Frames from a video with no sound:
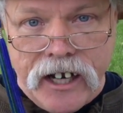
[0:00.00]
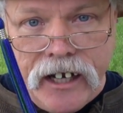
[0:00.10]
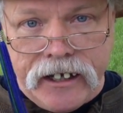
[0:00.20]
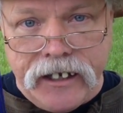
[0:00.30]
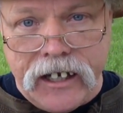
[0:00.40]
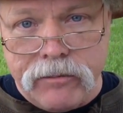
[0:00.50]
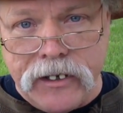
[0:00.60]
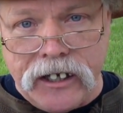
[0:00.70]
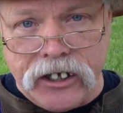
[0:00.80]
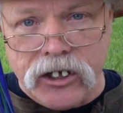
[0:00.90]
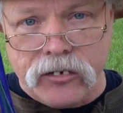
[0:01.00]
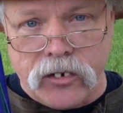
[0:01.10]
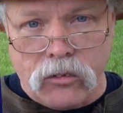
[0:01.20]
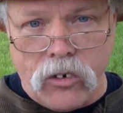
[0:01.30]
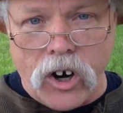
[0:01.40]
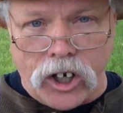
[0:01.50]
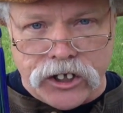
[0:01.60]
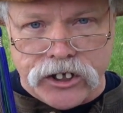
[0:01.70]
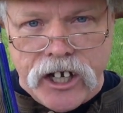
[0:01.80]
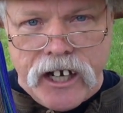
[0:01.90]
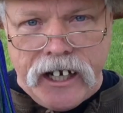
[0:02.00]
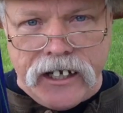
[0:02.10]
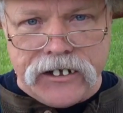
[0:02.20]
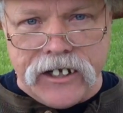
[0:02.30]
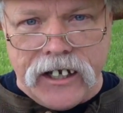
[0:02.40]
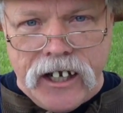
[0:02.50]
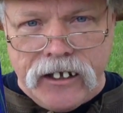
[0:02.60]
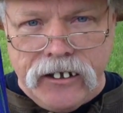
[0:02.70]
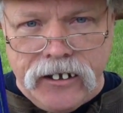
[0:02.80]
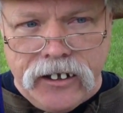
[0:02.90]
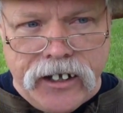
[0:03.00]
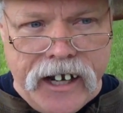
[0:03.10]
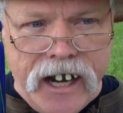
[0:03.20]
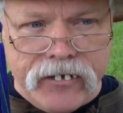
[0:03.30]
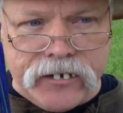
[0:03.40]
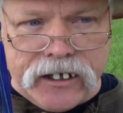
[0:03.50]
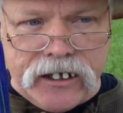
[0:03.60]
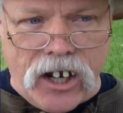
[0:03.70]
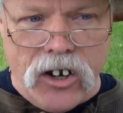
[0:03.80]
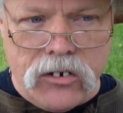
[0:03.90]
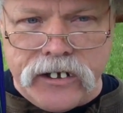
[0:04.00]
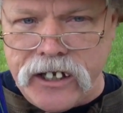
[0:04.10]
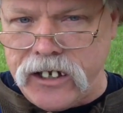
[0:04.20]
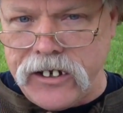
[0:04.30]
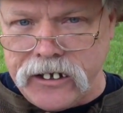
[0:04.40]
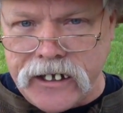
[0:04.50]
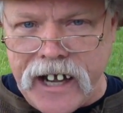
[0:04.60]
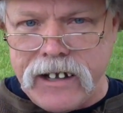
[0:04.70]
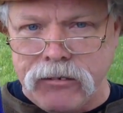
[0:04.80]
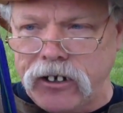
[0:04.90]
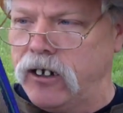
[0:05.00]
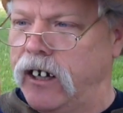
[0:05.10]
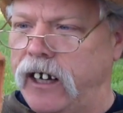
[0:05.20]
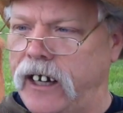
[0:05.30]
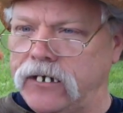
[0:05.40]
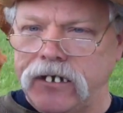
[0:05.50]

And the hillbilly cure for warts is that they have to go to their neighbor and